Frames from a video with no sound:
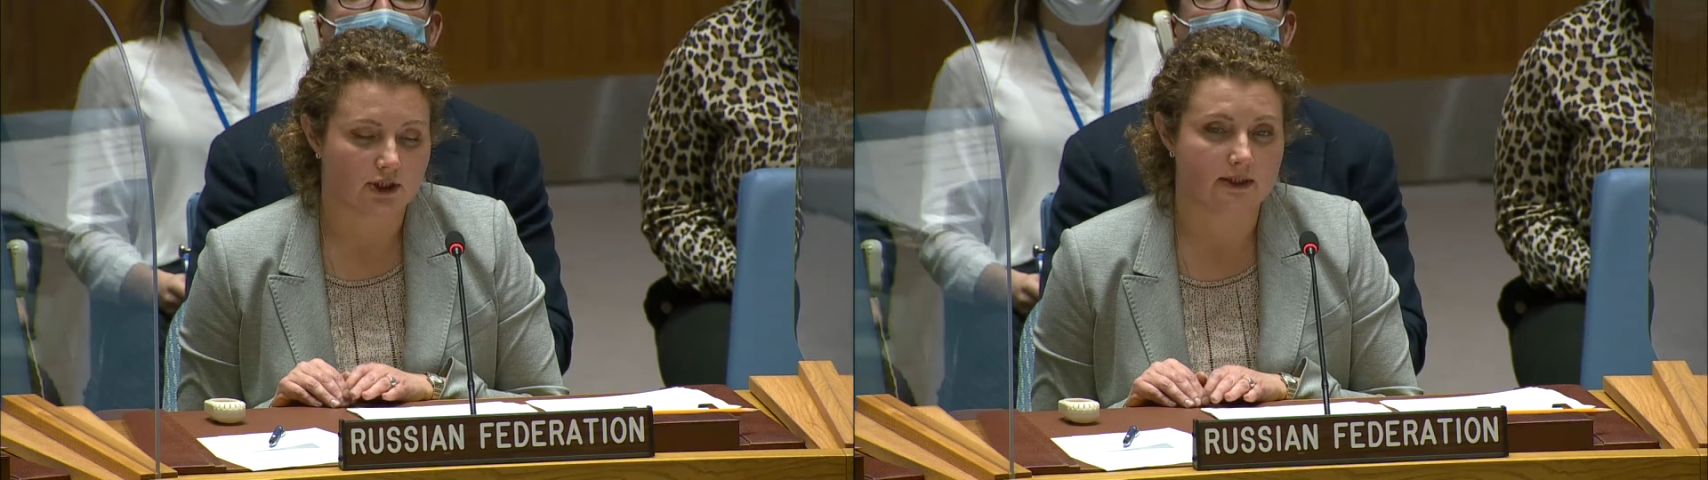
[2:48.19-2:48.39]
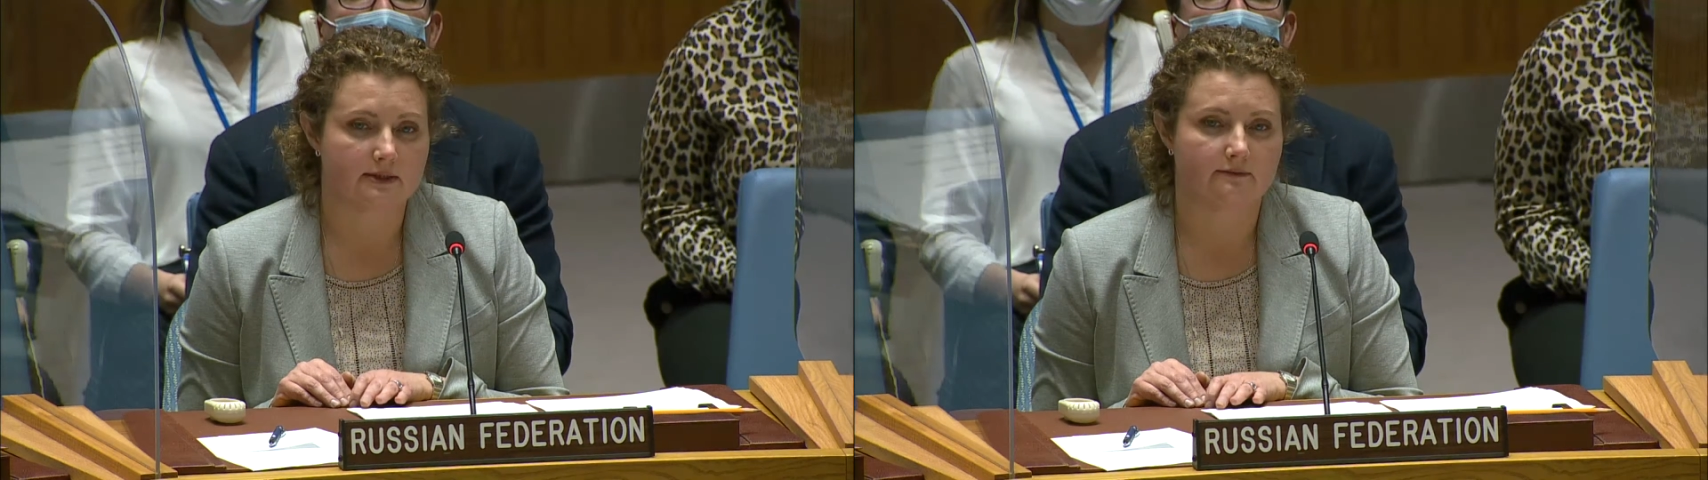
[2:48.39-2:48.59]

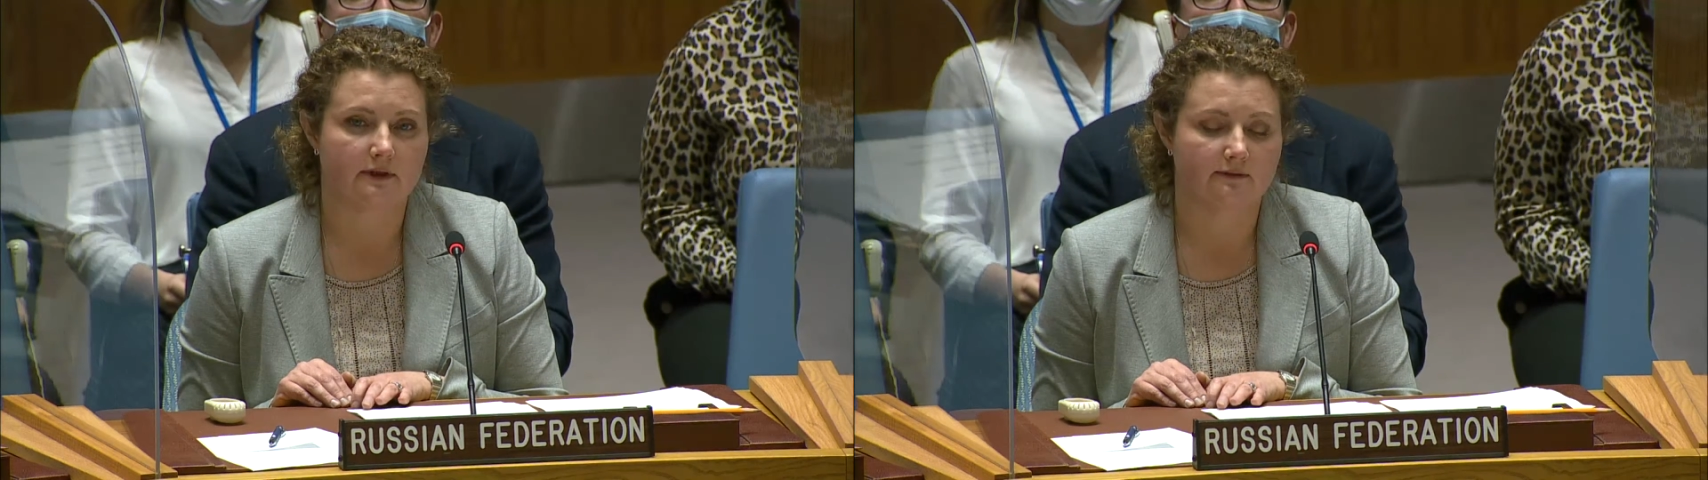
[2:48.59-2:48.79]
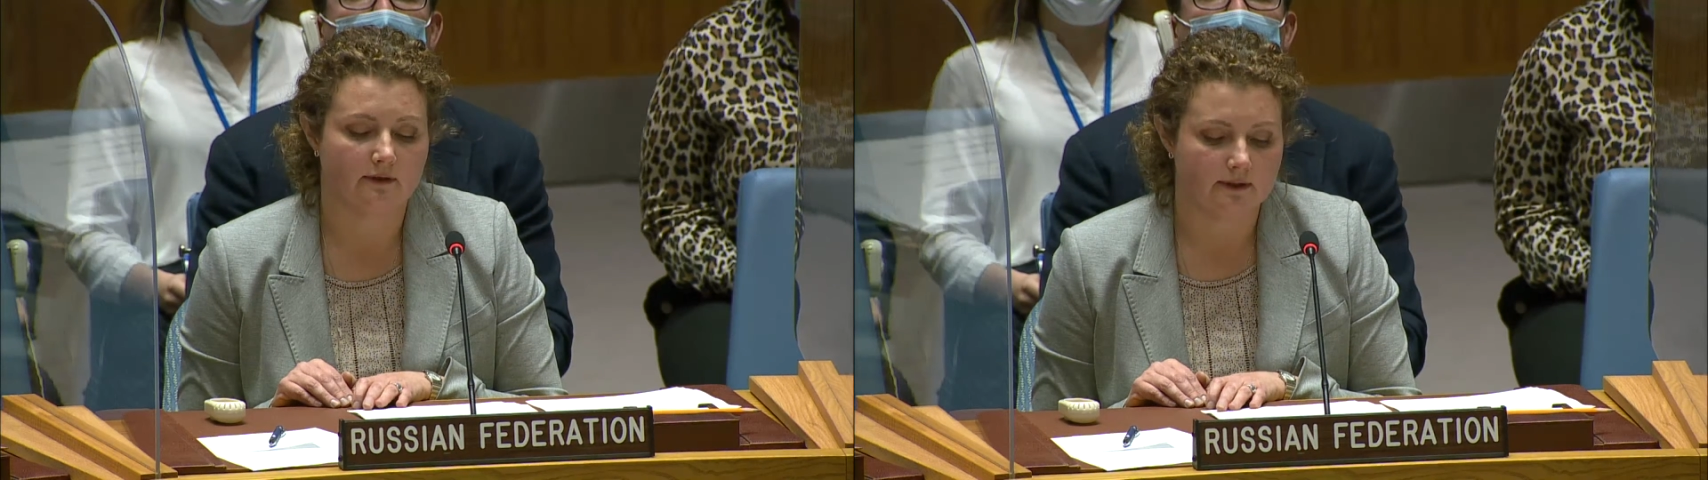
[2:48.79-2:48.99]
has little
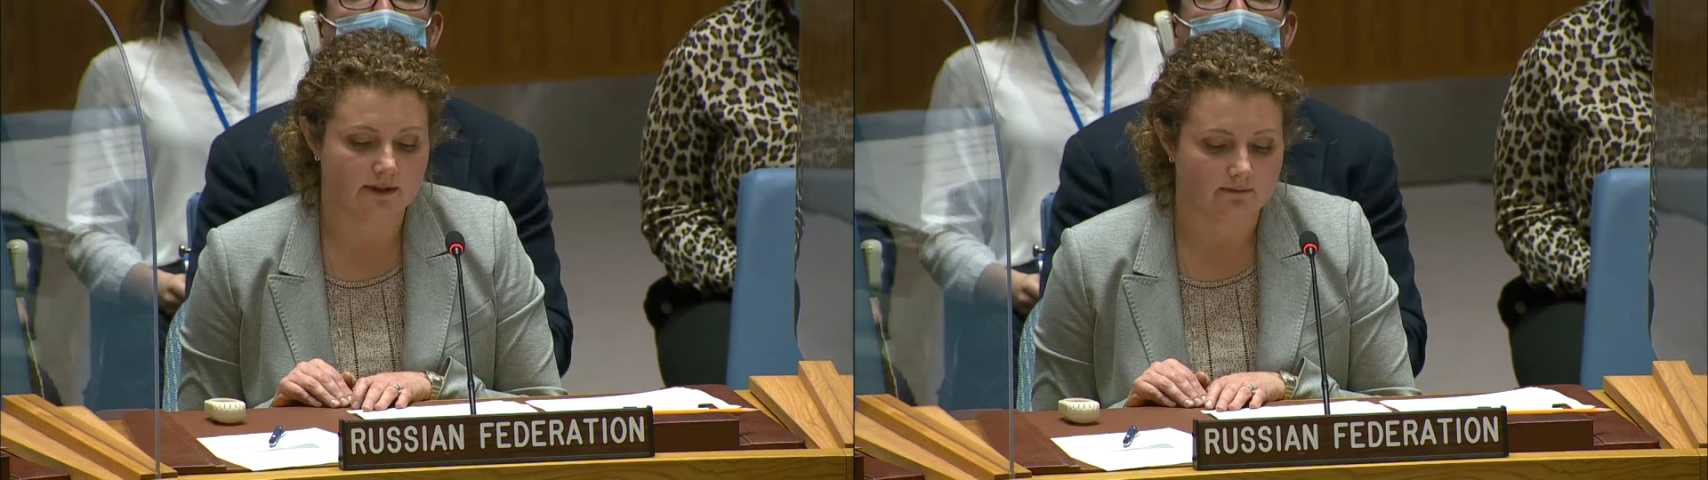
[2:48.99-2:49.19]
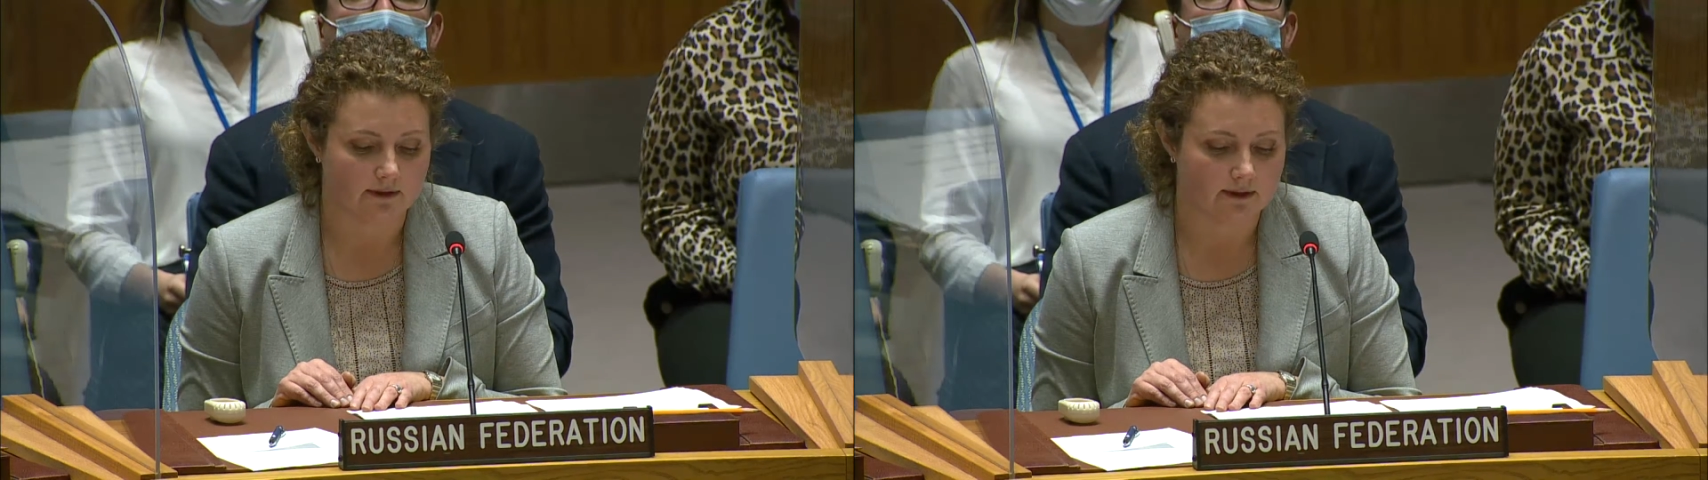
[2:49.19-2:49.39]
chance
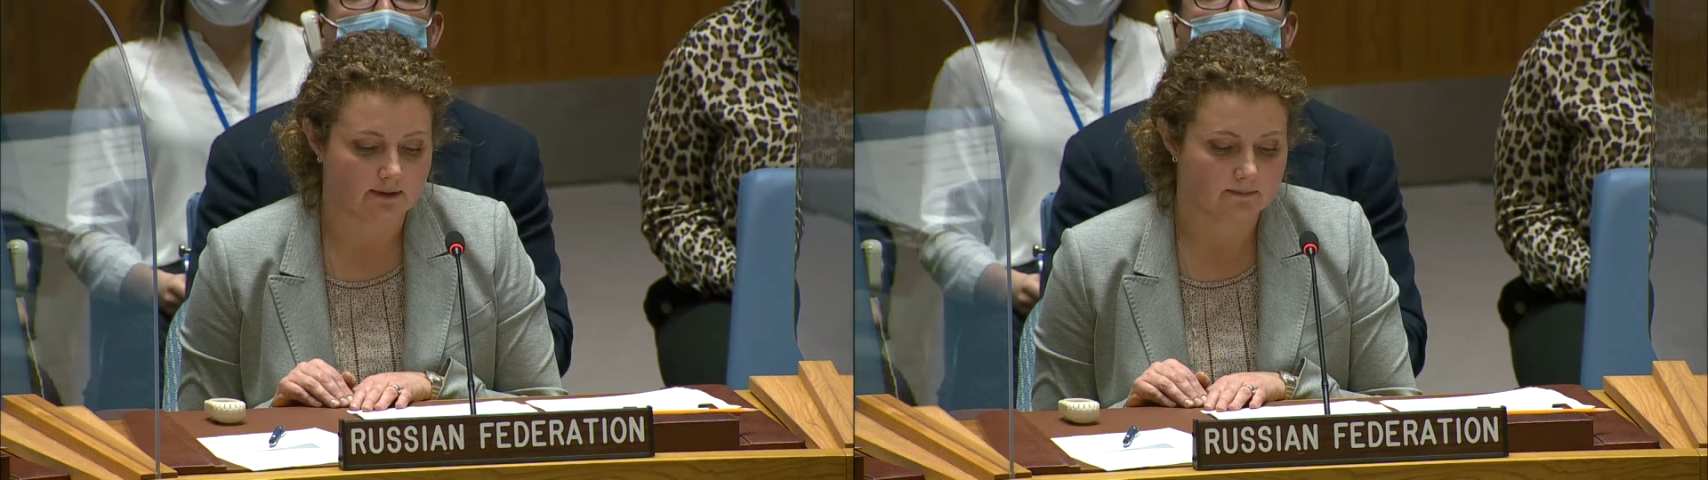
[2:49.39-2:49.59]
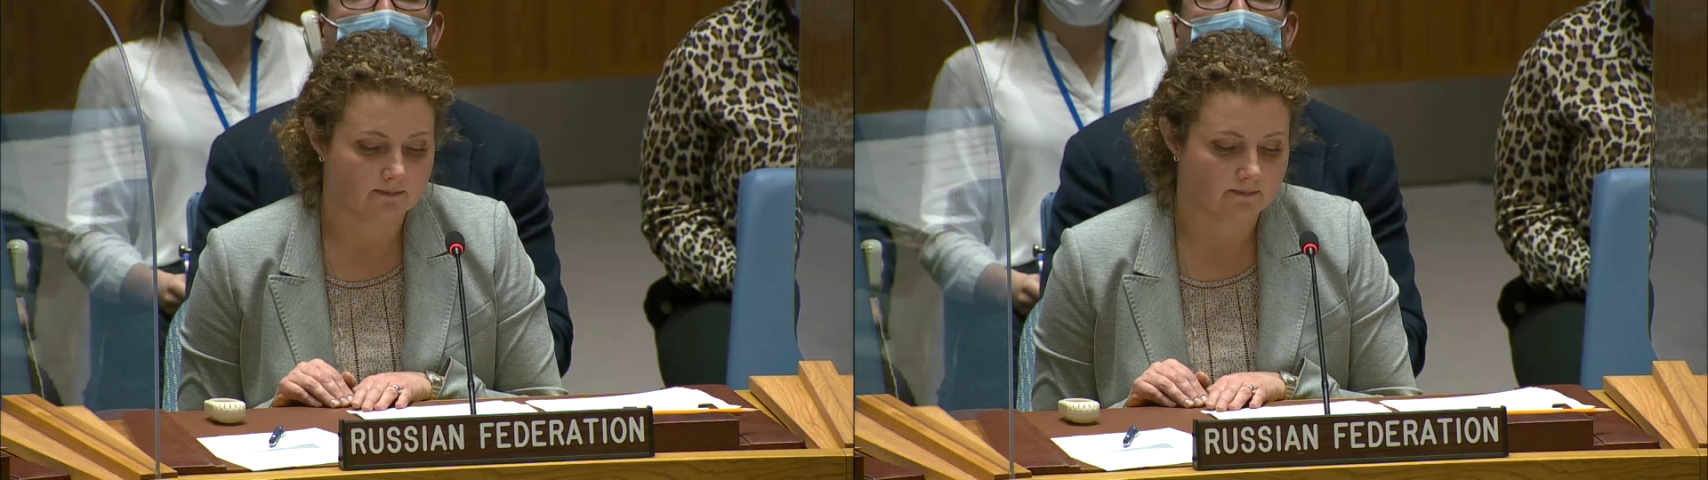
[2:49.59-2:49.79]
of
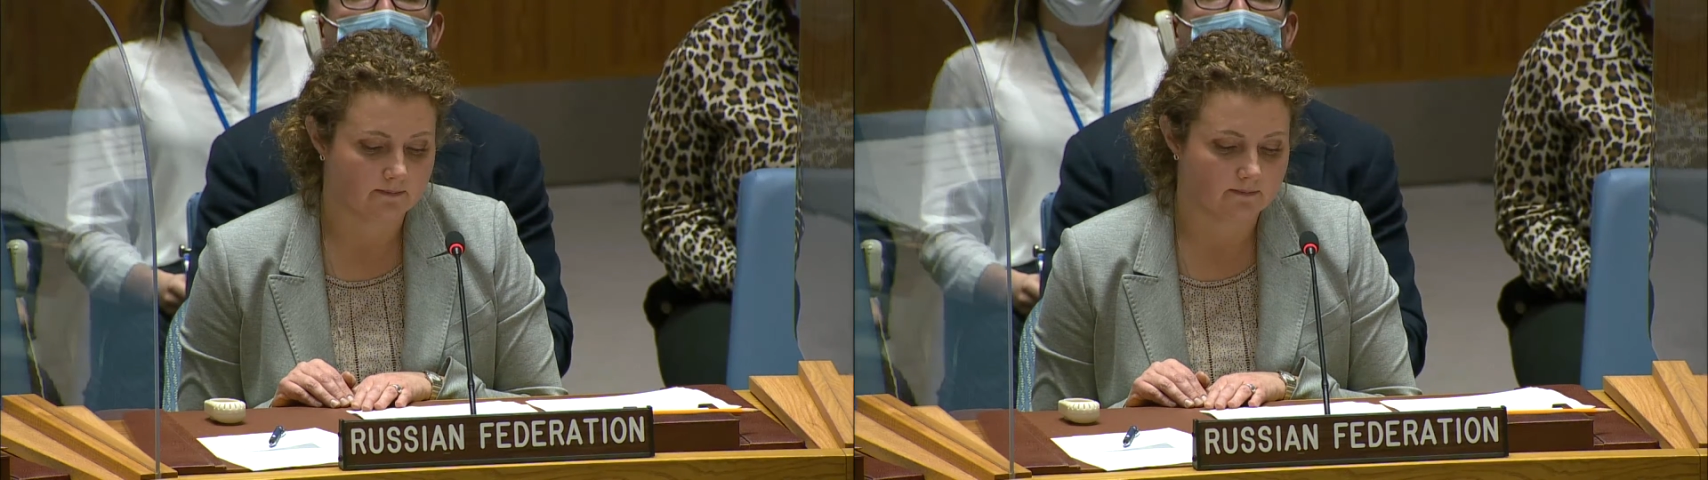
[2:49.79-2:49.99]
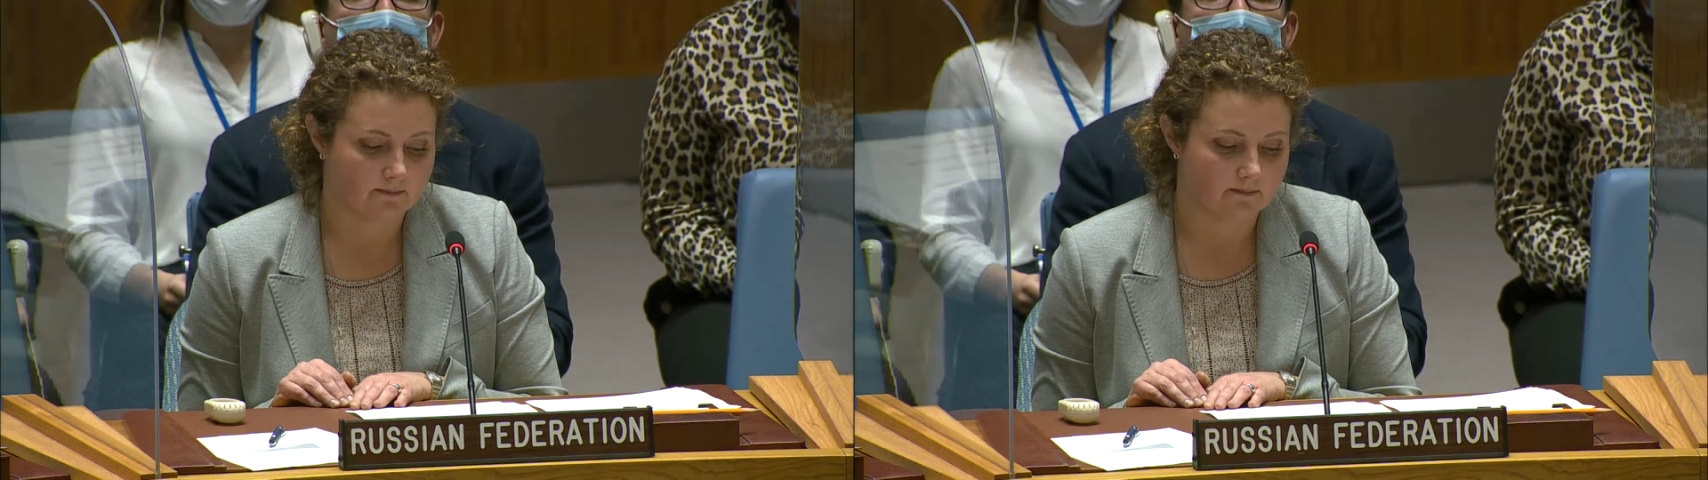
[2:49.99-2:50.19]
success.